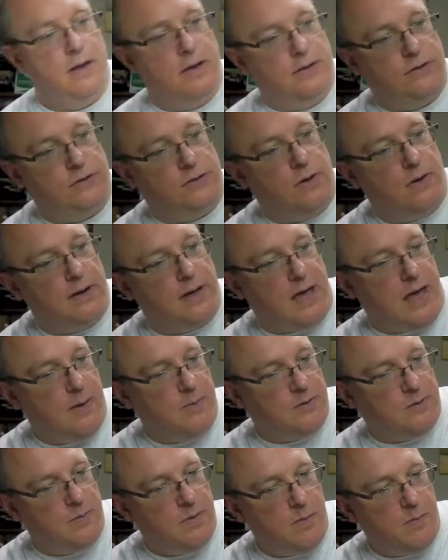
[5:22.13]
So it
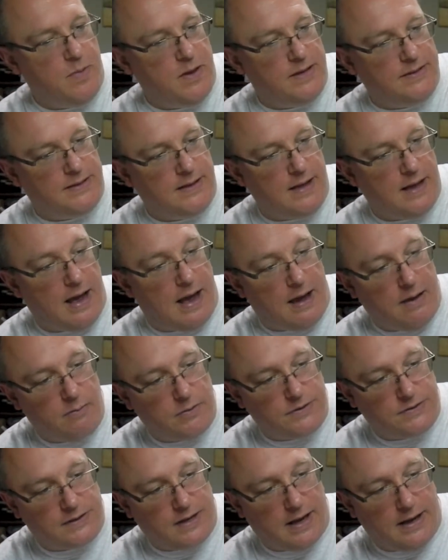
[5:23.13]
keeps me busy. I
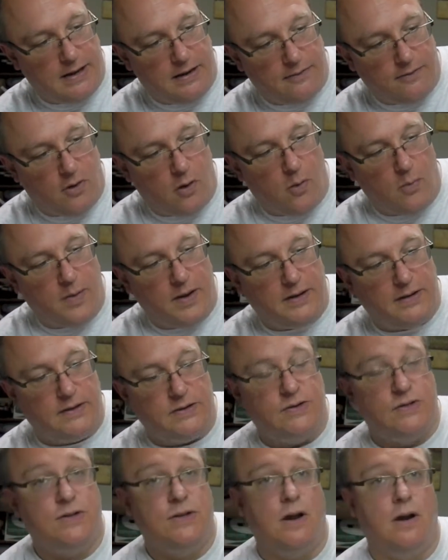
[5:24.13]
was kind of hoping to
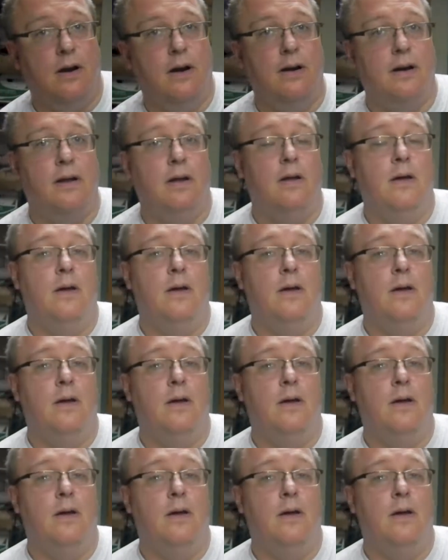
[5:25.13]
start